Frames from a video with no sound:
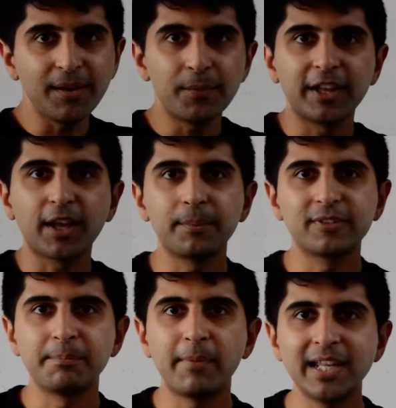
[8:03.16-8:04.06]
it when it comes
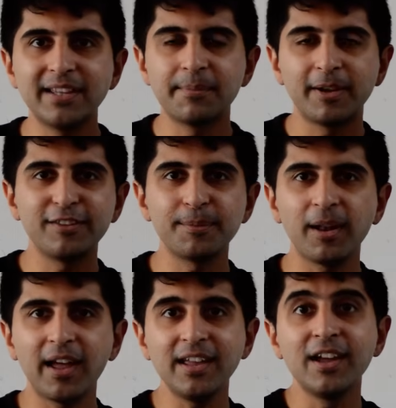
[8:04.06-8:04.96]
to money and the money
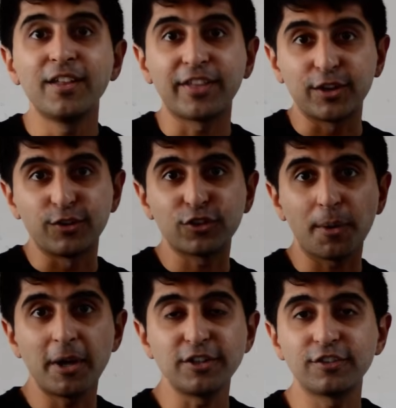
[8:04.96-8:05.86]
supply. Thank you
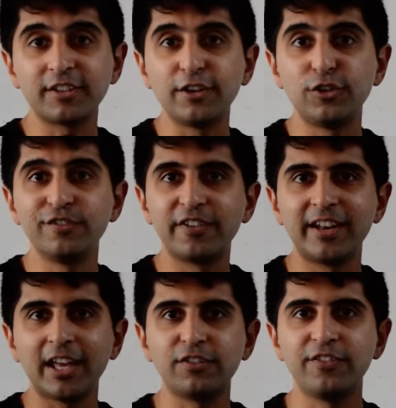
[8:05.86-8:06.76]
so much. Stay tuned for the
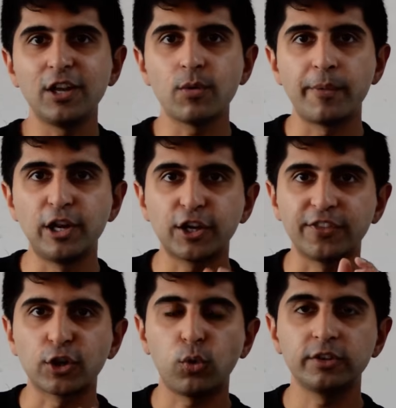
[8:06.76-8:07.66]
next video where we look at
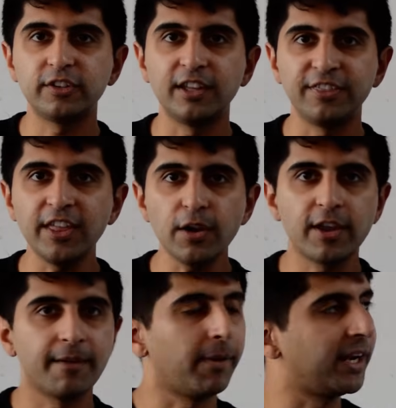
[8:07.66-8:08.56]
the quantity
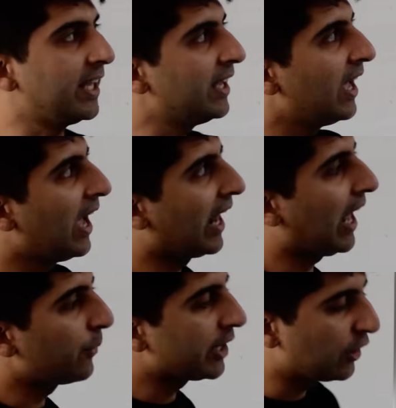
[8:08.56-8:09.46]
theory of money and
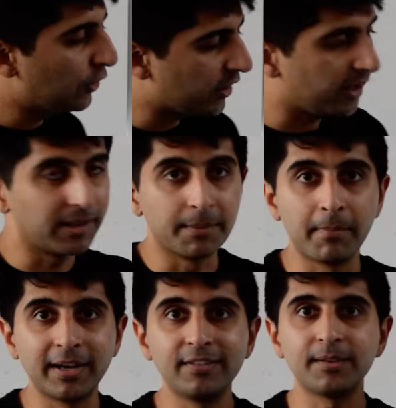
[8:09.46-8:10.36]
how we can look at the
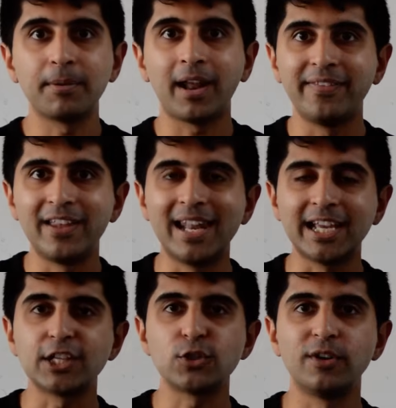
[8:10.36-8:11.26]
money supply and the
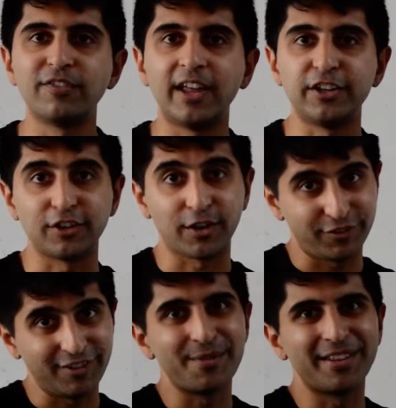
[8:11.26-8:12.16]
link to inflation. I'll
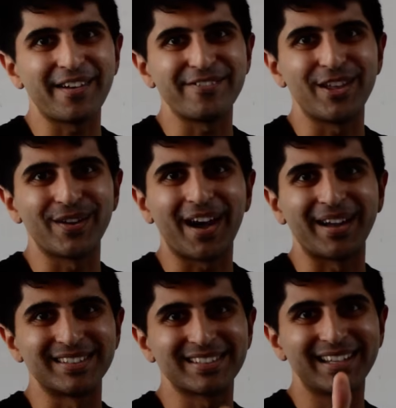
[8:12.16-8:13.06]
see you in that video,
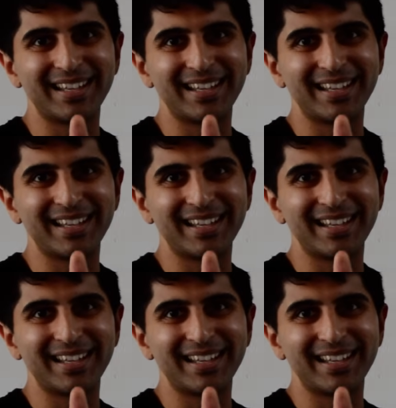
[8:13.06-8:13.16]
guys.